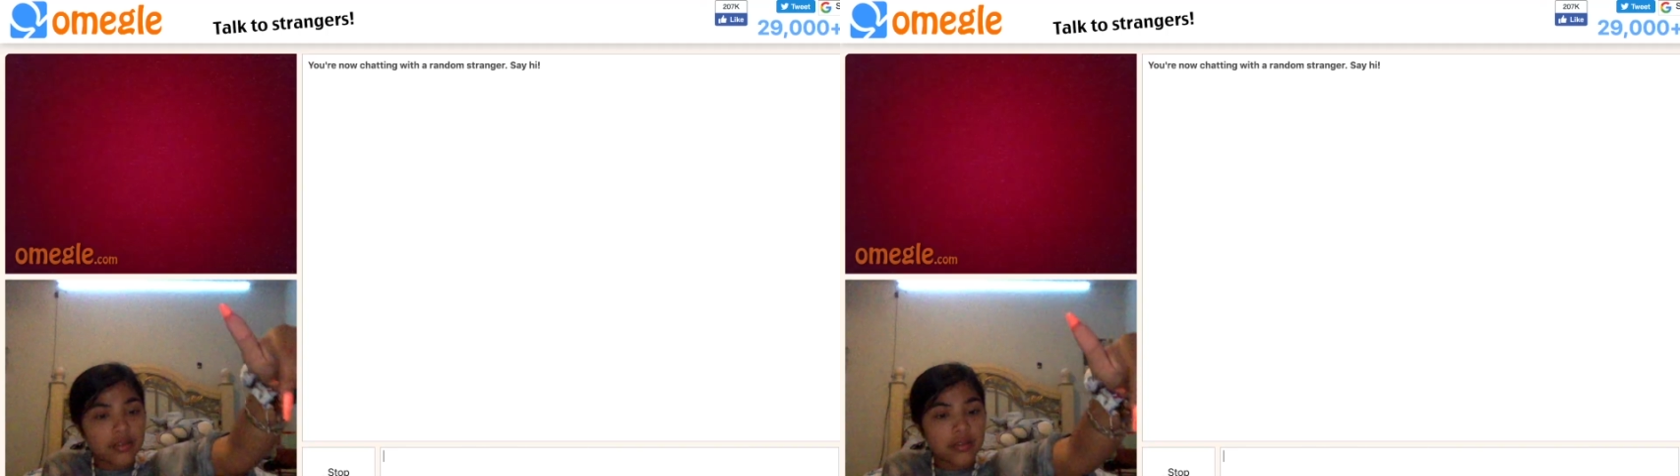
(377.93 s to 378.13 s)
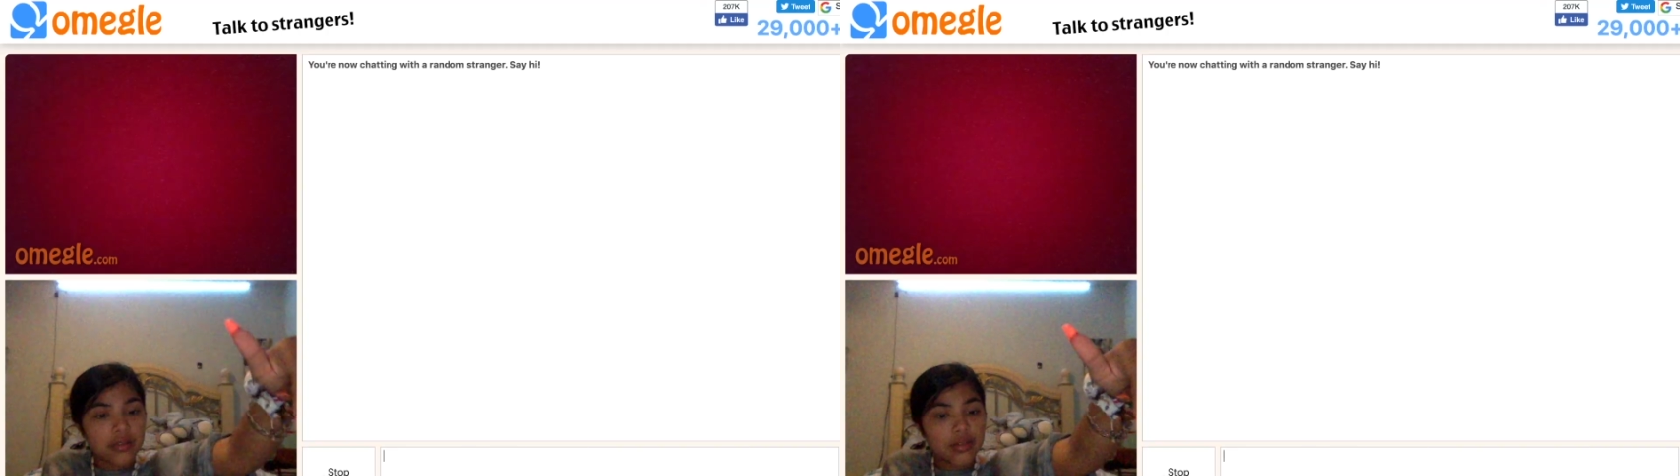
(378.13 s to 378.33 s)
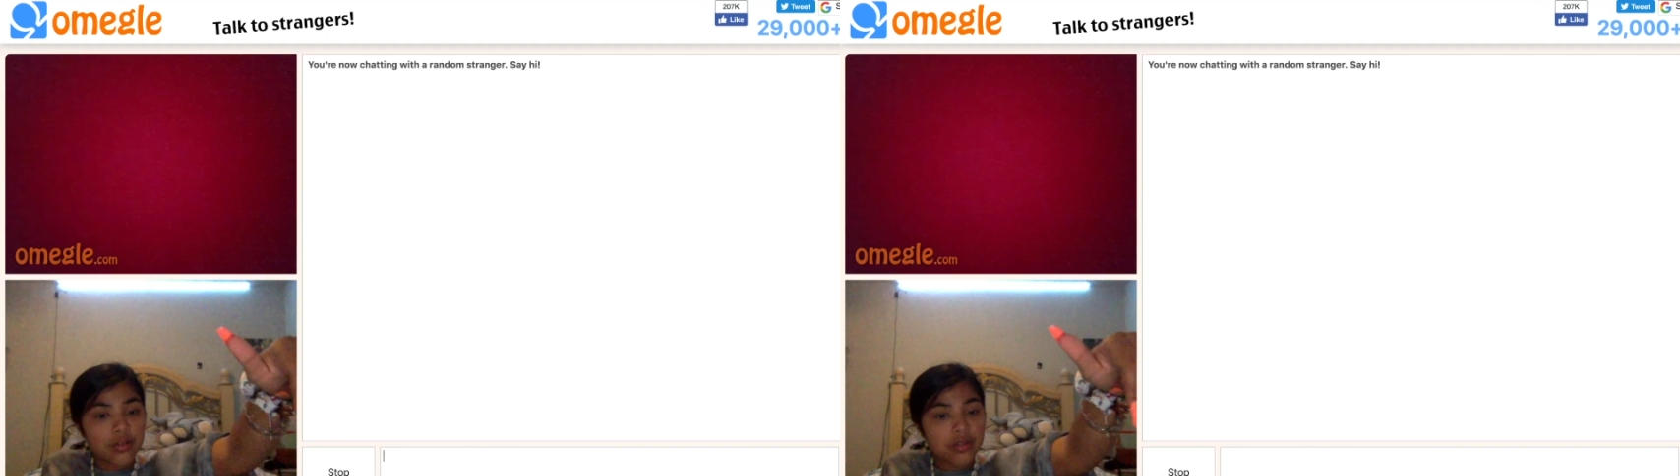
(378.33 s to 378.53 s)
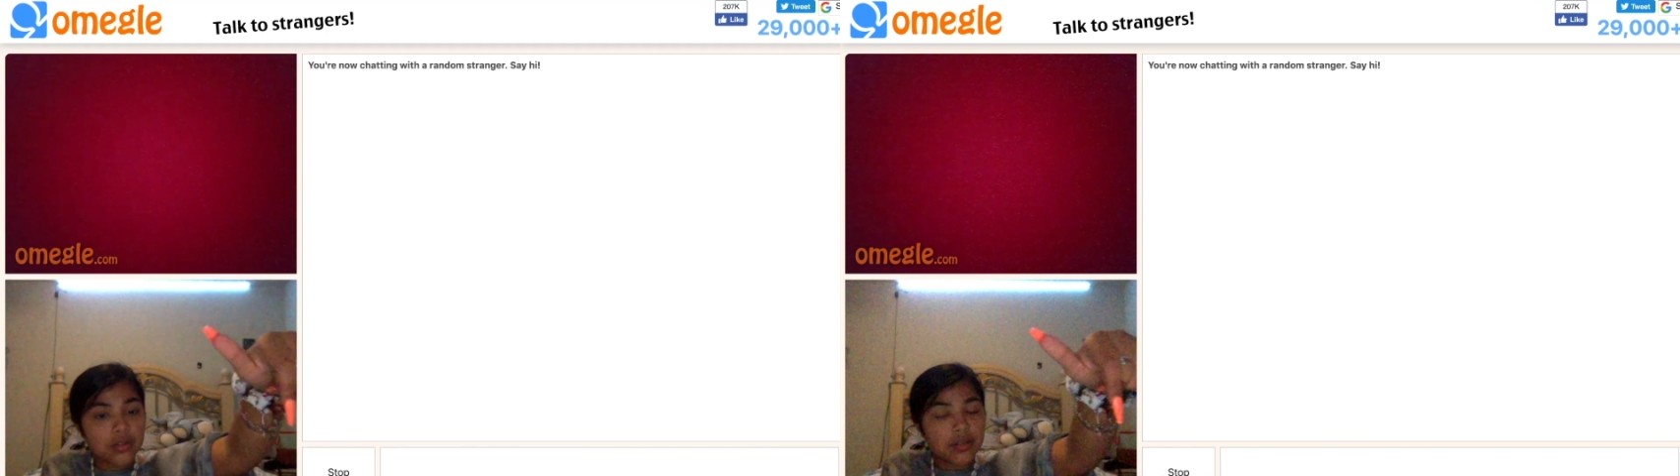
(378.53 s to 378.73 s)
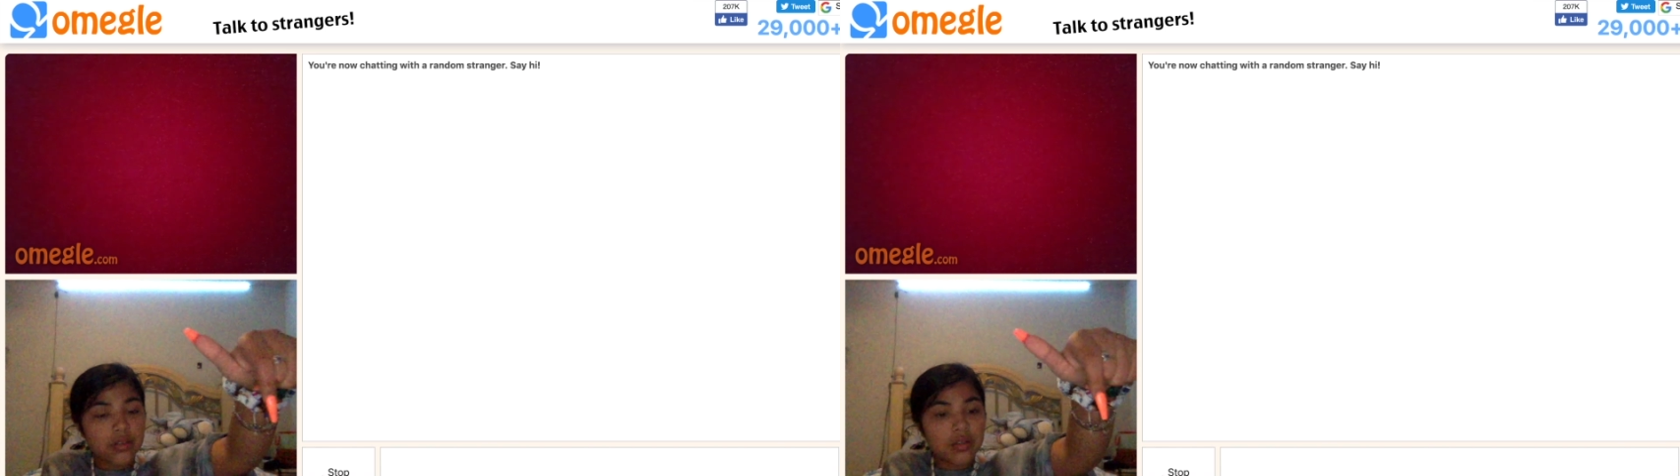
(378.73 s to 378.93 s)
Hi,
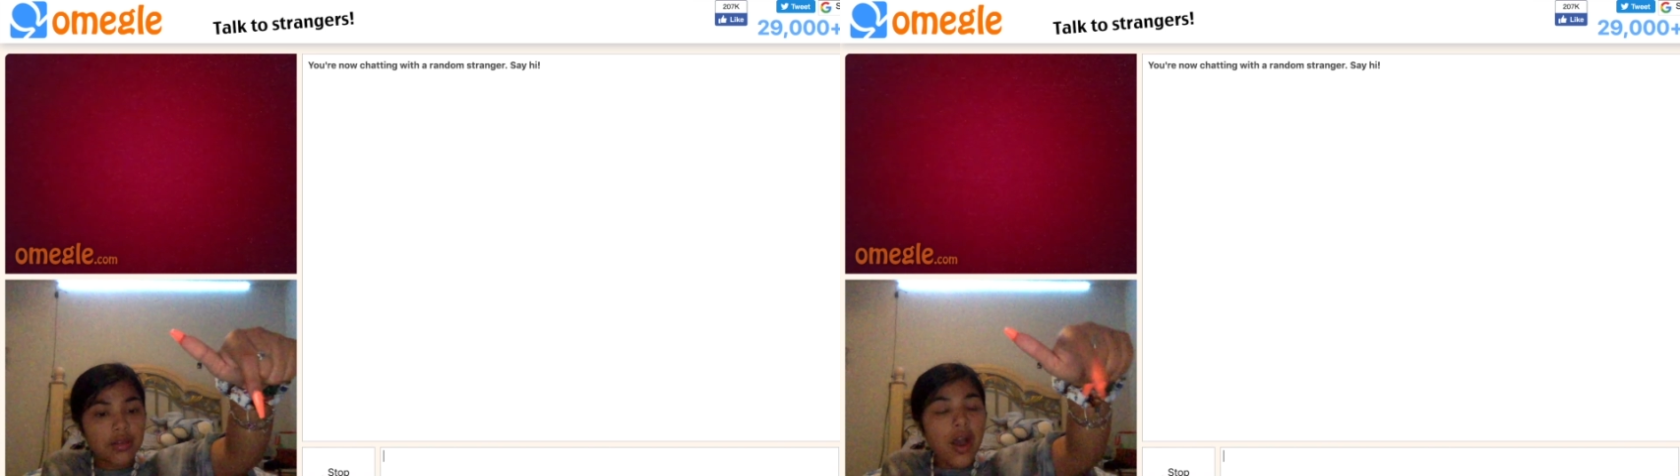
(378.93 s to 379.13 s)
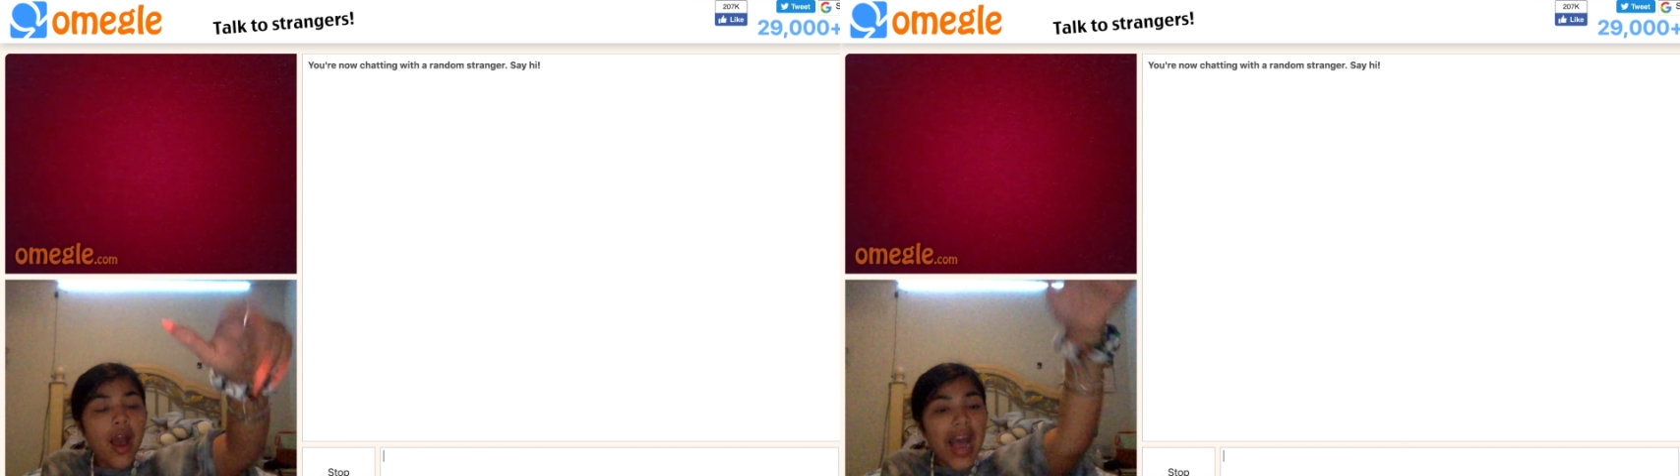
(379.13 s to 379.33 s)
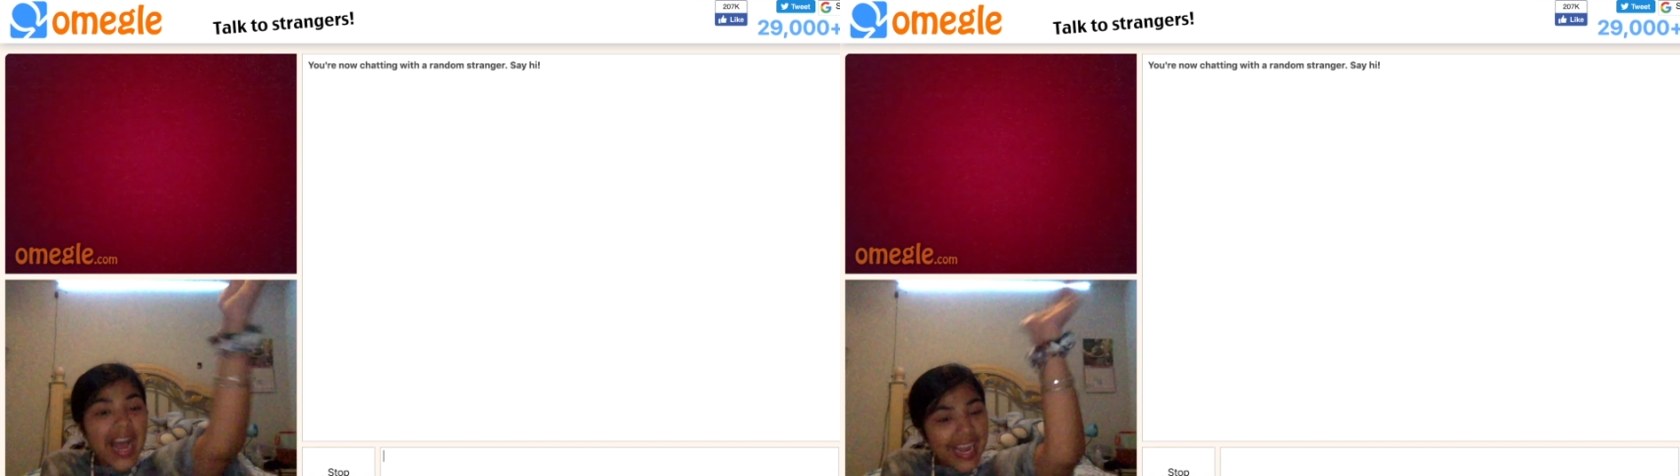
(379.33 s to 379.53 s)
girl. I'm looking